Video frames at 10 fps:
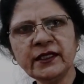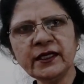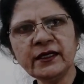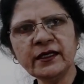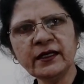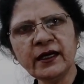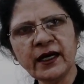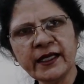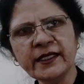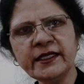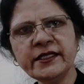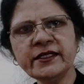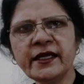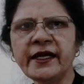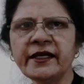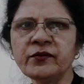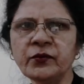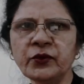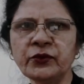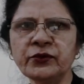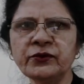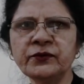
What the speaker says: the eyelid and brow.